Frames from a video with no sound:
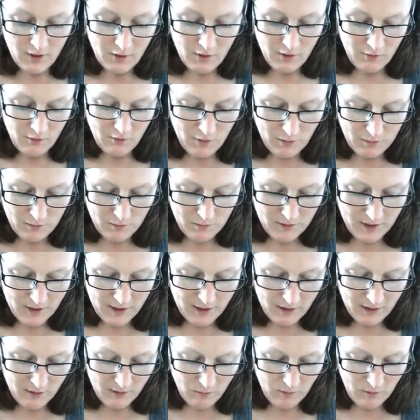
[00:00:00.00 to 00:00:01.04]
From
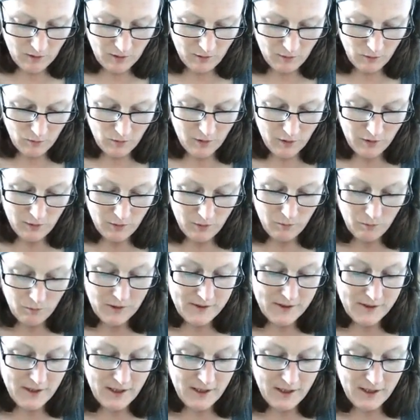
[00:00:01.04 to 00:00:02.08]
there, we look and we
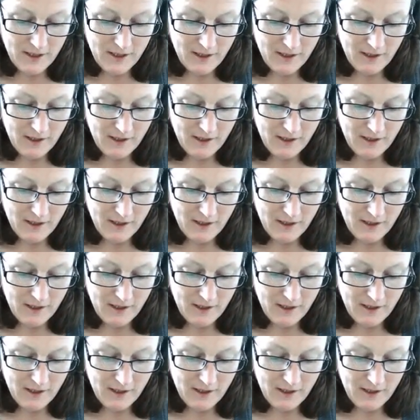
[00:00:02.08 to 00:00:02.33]
see